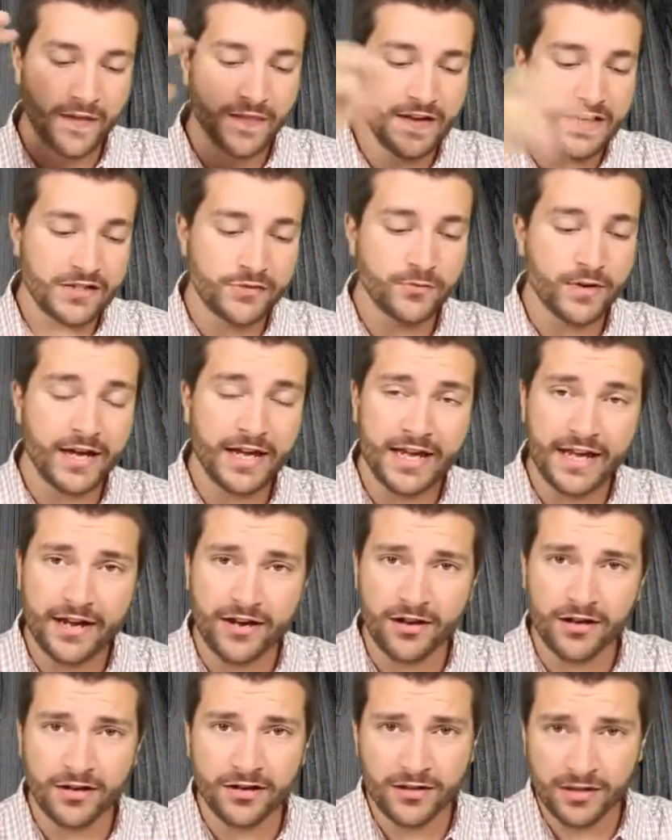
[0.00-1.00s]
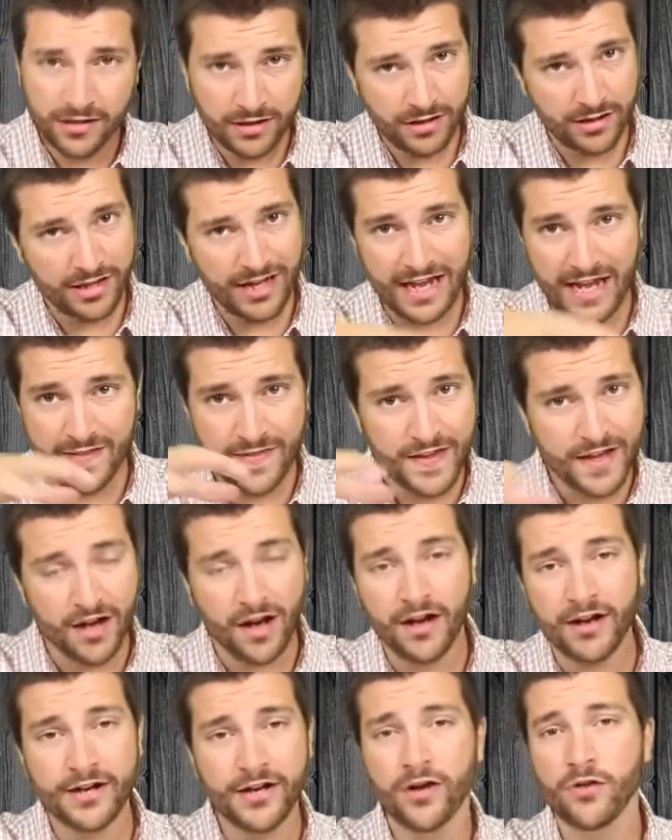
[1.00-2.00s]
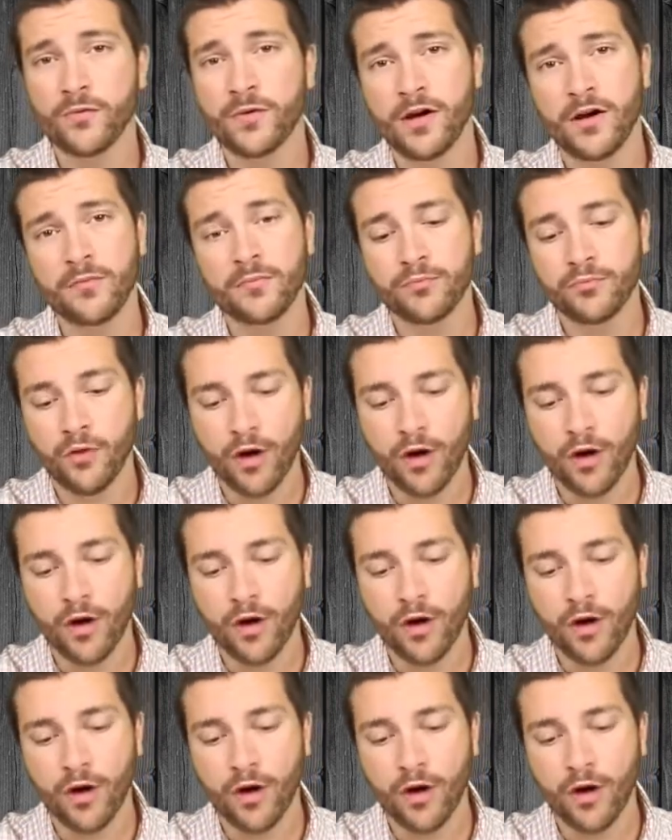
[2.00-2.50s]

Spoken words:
These right here, in the audio realm,